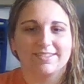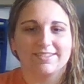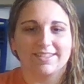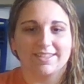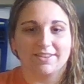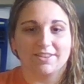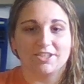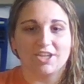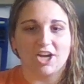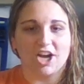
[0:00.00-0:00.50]

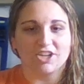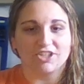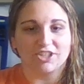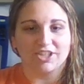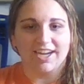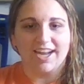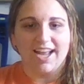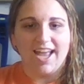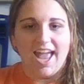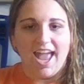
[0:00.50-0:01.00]
like the
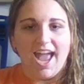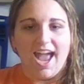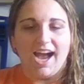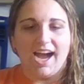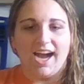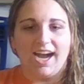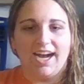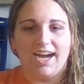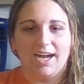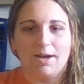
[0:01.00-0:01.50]
Doctor.
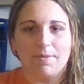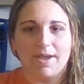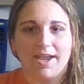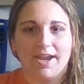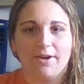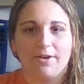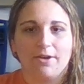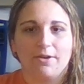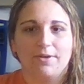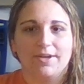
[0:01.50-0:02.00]

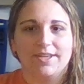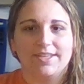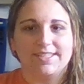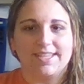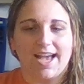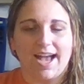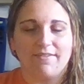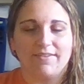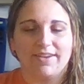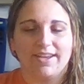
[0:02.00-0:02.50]
Arrow is
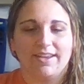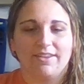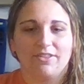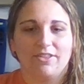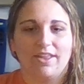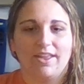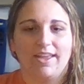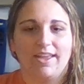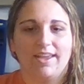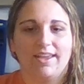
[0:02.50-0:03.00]
having
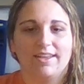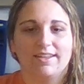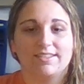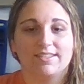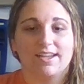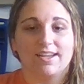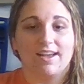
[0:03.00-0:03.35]
its